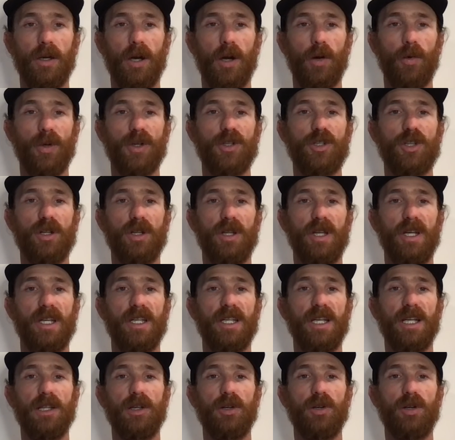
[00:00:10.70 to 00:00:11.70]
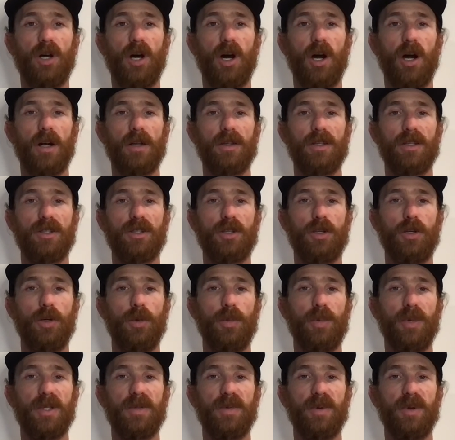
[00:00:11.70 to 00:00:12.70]
Originally a yellow car, this
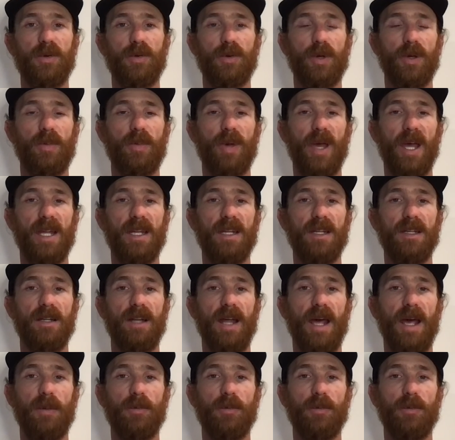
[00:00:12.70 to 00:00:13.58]
coupe has been repainted